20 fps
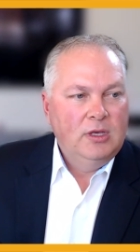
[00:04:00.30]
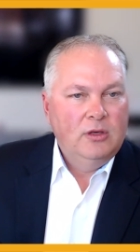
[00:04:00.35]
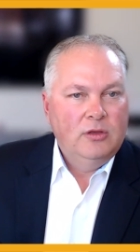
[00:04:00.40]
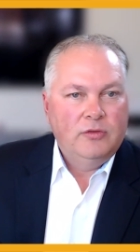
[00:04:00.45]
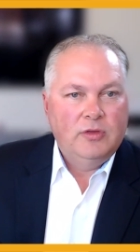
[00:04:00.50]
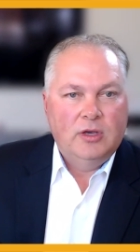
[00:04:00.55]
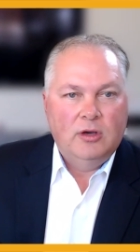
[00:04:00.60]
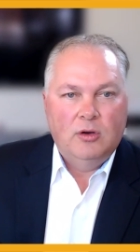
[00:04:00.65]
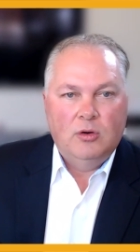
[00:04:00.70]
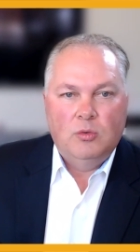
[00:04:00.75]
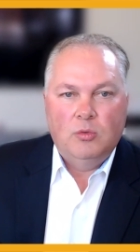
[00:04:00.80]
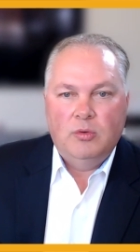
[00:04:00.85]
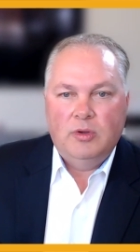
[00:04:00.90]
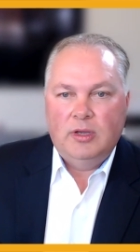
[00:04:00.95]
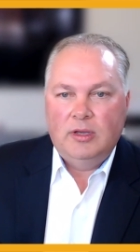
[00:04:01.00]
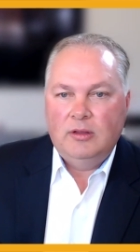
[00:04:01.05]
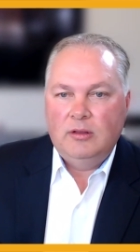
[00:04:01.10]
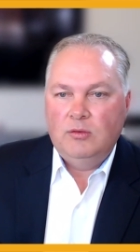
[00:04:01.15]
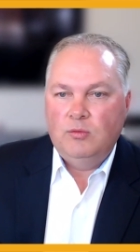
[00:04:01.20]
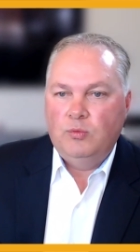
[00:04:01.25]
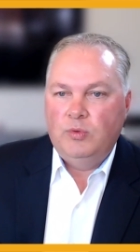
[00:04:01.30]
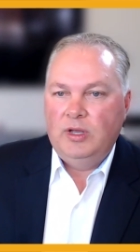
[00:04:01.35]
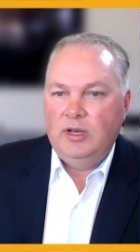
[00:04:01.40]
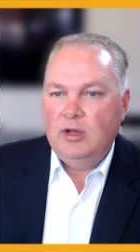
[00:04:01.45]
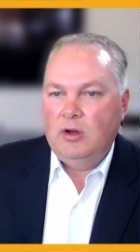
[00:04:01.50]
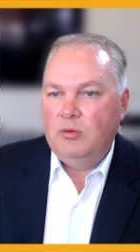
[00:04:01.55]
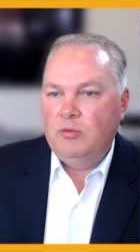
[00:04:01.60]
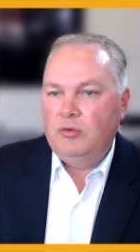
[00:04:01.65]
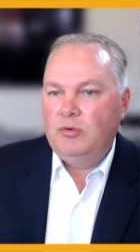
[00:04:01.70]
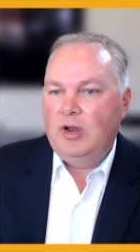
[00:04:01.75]
so we
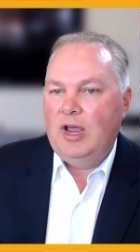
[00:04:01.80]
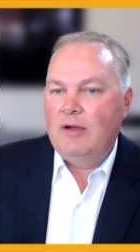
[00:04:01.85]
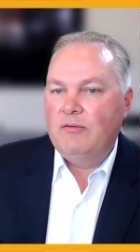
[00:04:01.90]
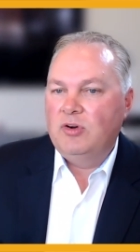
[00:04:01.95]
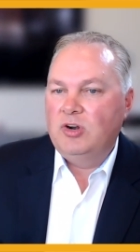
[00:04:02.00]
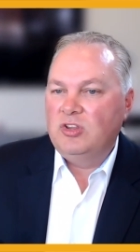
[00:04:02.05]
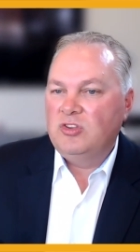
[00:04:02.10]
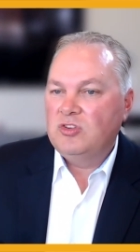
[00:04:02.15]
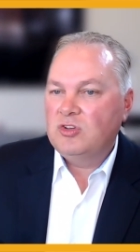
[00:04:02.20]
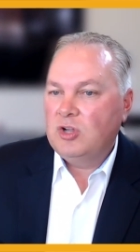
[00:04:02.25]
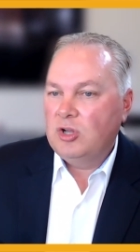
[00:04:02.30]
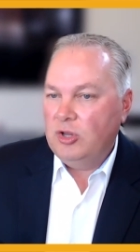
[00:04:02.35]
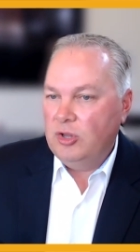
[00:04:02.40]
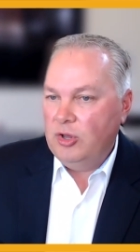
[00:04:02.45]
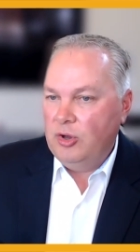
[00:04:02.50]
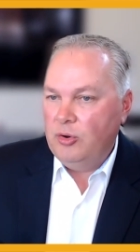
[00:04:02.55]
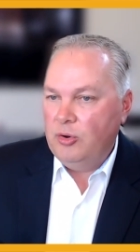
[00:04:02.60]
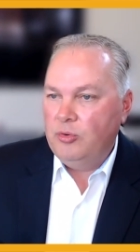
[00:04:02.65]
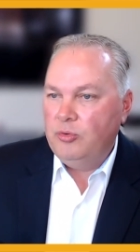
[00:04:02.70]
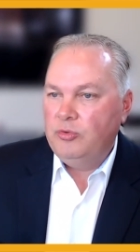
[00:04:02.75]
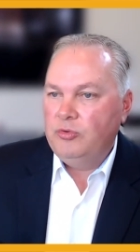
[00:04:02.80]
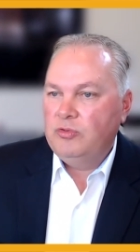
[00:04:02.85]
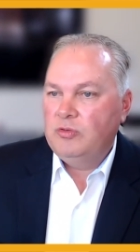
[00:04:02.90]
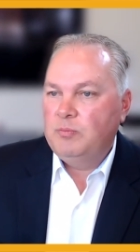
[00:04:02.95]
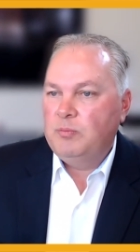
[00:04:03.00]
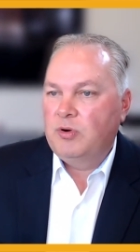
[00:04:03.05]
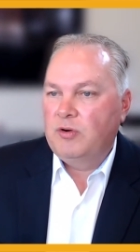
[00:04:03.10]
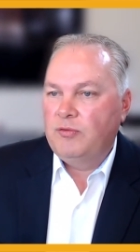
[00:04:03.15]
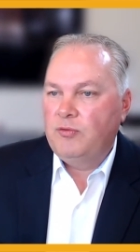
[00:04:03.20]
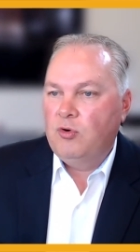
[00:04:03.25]
don't ever disclose
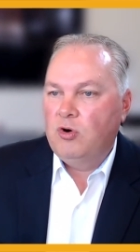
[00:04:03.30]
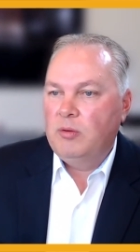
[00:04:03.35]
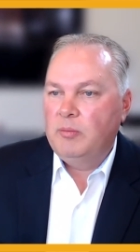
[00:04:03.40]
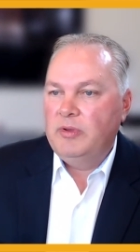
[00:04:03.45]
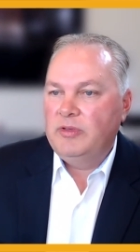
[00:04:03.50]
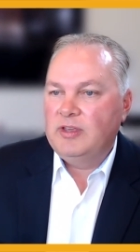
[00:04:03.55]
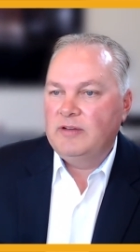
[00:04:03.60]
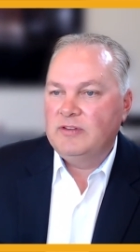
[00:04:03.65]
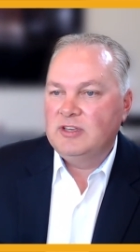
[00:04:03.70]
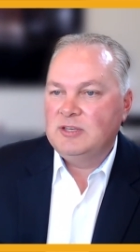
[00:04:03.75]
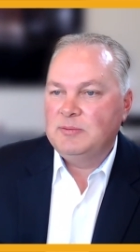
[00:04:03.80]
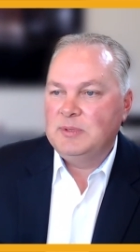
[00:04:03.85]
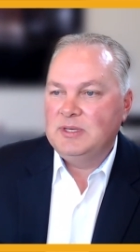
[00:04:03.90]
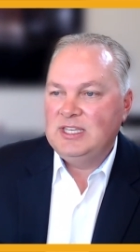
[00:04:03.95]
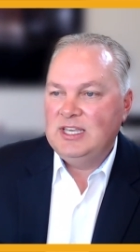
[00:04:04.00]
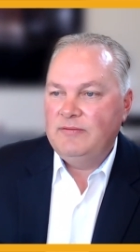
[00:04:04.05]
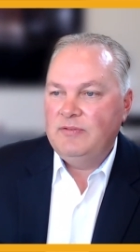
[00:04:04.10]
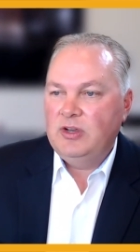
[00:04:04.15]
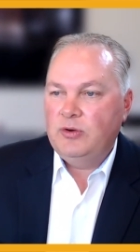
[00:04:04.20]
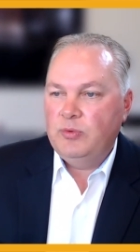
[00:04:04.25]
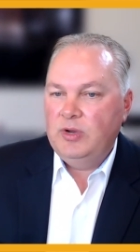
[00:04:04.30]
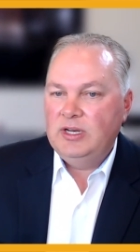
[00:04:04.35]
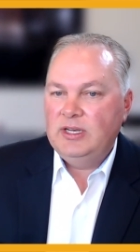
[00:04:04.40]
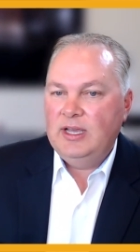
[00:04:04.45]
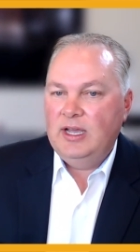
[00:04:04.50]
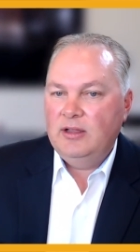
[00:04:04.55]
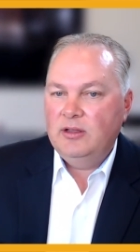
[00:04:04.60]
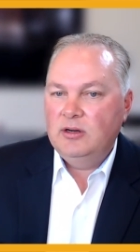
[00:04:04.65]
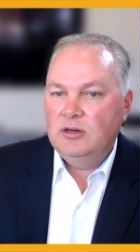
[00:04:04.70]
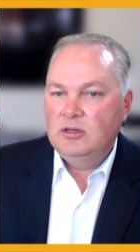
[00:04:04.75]
performance of a specific
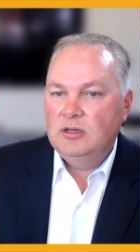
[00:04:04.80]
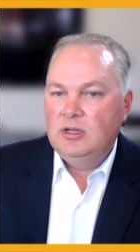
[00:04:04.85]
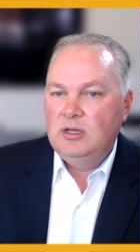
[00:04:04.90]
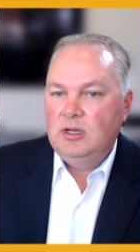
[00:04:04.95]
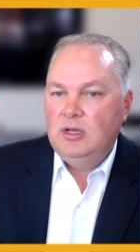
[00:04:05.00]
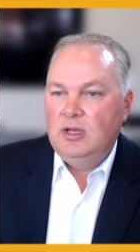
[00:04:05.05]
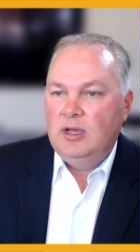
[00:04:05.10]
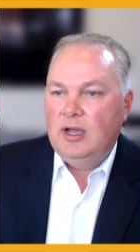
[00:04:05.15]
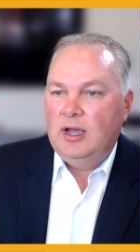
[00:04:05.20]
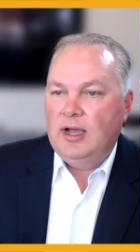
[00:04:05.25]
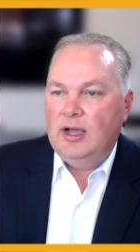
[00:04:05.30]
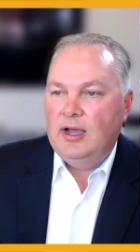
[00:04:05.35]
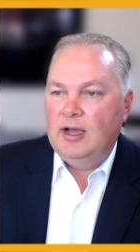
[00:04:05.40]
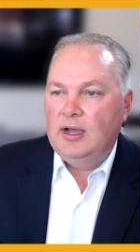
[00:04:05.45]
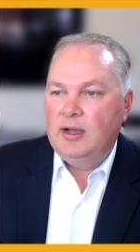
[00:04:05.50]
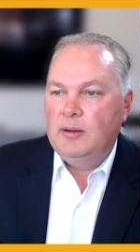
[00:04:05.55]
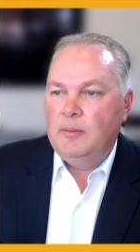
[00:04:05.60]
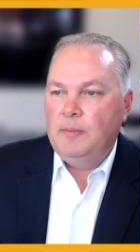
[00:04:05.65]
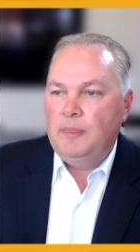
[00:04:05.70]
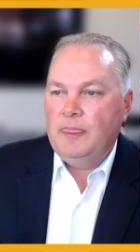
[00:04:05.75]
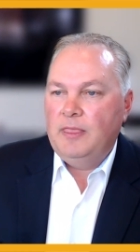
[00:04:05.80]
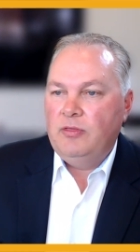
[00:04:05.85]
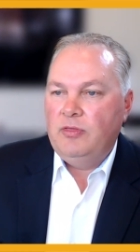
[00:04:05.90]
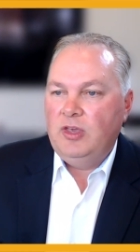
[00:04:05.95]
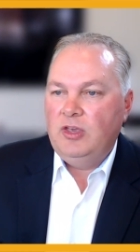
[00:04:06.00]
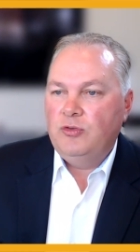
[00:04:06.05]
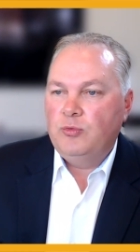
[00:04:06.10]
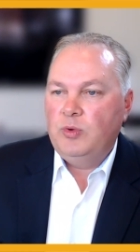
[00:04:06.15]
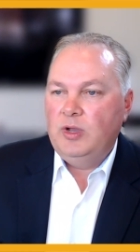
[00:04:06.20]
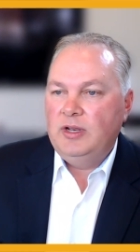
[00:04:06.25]
retailer, um,
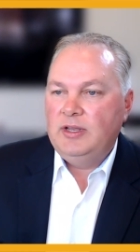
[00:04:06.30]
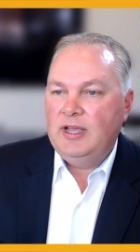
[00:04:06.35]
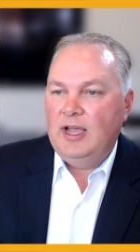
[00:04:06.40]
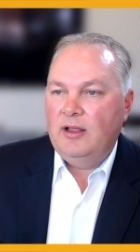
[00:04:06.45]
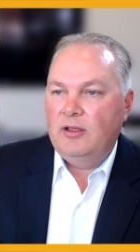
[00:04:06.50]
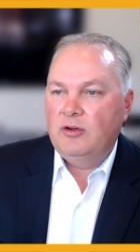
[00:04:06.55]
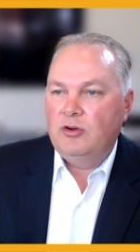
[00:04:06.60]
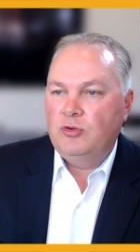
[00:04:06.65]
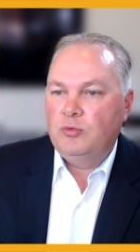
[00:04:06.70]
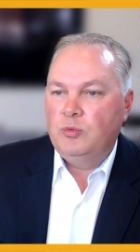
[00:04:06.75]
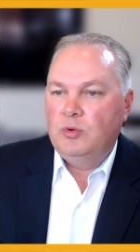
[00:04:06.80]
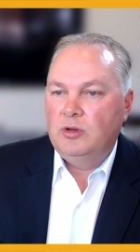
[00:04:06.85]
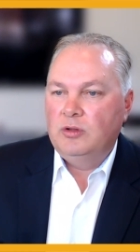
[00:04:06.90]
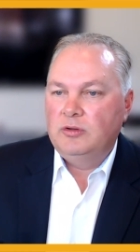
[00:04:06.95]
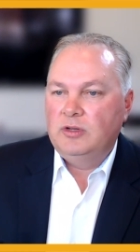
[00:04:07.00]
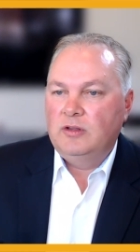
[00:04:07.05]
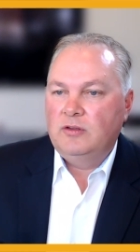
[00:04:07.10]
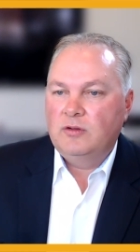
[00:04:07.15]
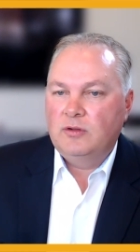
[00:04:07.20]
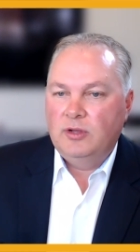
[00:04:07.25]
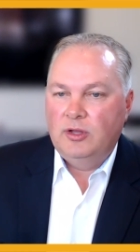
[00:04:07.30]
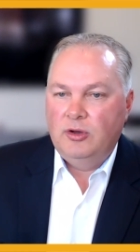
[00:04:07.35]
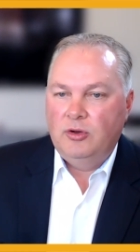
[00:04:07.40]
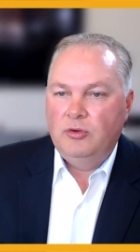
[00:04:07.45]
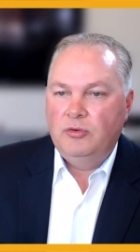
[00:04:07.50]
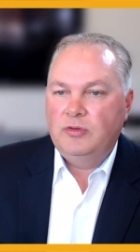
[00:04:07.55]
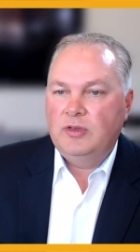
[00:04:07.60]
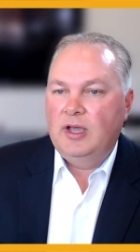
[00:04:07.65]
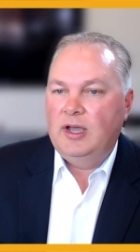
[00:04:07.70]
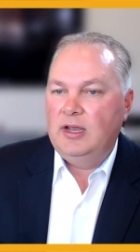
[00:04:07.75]
these retailers will
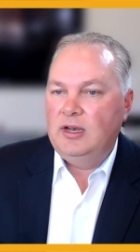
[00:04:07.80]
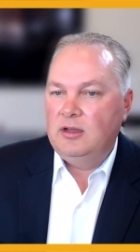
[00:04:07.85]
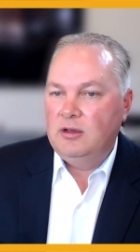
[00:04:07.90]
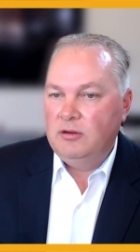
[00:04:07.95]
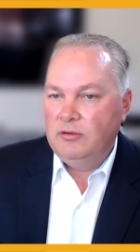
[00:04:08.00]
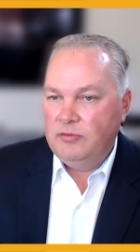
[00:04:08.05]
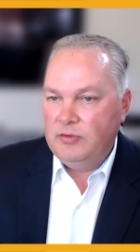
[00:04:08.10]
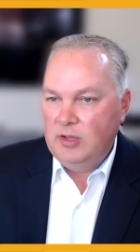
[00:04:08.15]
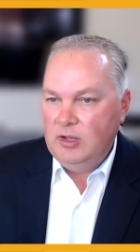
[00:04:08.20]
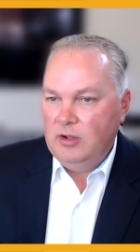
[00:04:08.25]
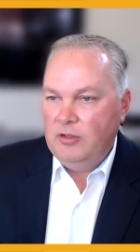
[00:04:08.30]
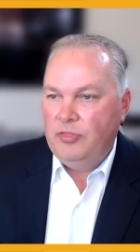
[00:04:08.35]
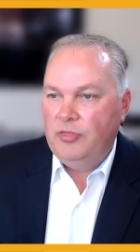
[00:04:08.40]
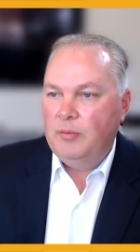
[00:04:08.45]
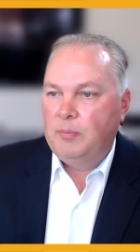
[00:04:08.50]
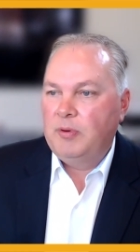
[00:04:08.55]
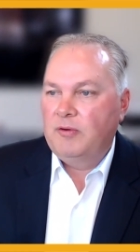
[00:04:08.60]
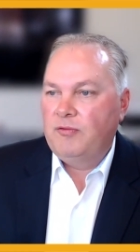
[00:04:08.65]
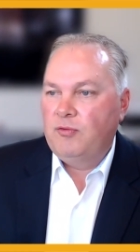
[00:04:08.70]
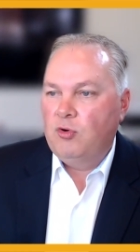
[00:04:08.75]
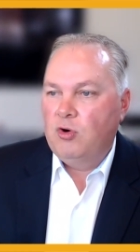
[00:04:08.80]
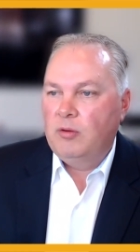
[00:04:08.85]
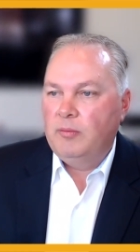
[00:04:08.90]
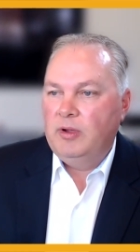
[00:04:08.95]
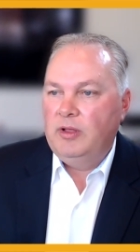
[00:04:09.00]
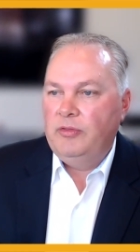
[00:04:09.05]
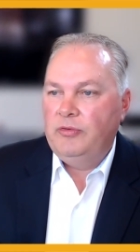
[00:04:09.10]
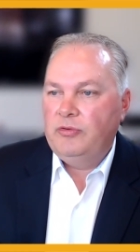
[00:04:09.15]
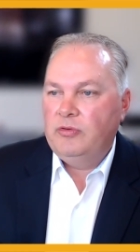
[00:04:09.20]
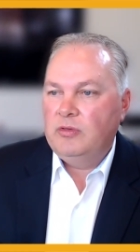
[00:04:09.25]
disclose kind of the
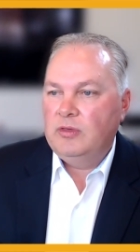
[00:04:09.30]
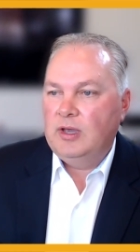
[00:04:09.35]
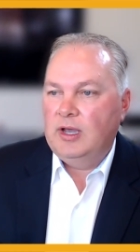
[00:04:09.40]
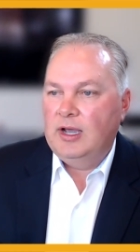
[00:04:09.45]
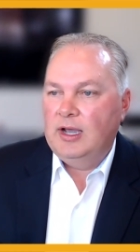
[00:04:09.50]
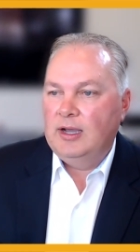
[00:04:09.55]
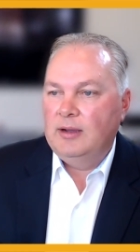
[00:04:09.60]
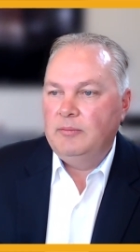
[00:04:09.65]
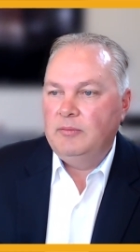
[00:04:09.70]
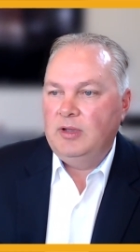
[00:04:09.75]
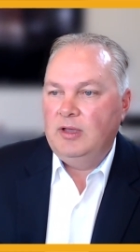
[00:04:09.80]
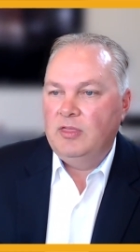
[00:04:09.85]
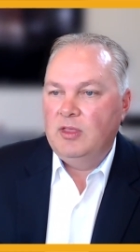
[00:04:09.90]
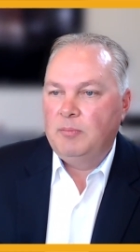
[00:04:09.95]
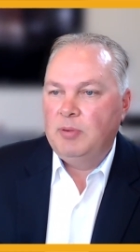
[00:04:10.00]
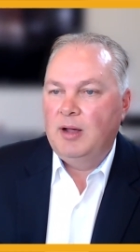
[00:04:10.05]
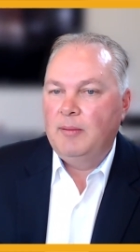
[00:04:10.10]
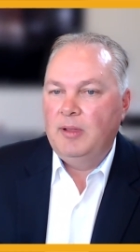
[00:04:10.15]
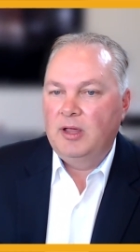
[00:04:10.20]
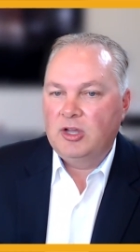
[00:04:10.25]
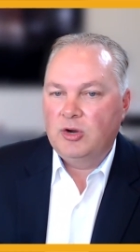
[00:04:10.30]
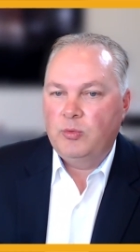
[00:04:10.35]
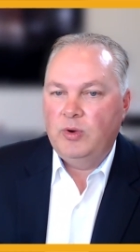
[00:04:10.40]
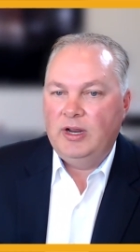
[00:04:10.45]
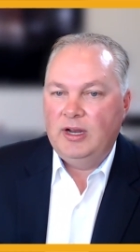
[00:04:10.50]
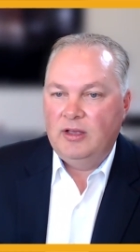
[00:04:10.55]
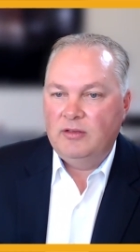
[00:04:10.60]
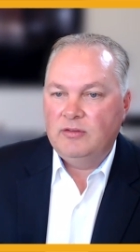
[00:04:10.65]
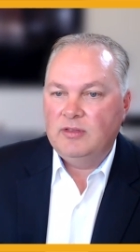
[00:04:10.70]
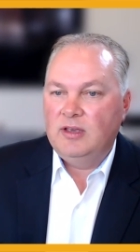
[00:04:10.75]
performance um, in the public
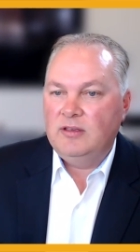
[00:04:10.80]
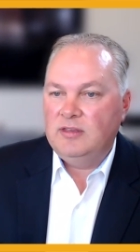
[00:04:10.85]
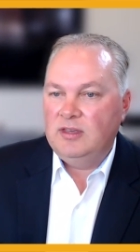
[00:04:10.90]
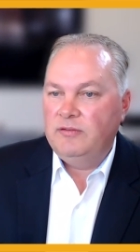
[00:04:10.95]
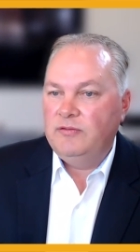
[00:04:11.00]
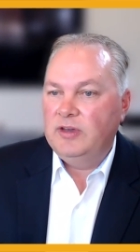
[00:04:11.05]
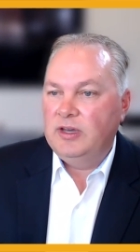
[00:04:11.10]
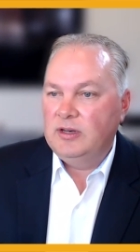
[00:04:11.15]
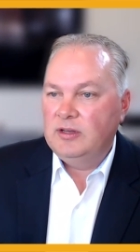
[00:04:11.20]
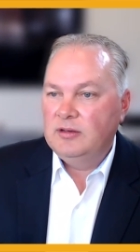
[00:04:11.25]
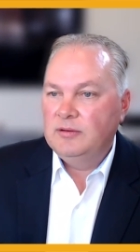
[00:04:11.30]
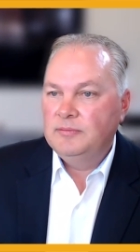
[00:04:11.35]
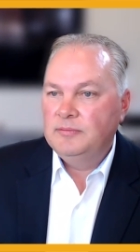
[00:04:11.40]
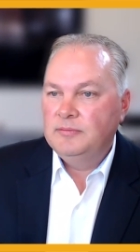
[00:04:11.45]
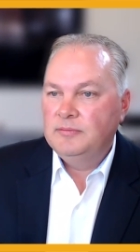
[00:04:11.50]
arena as they see fit.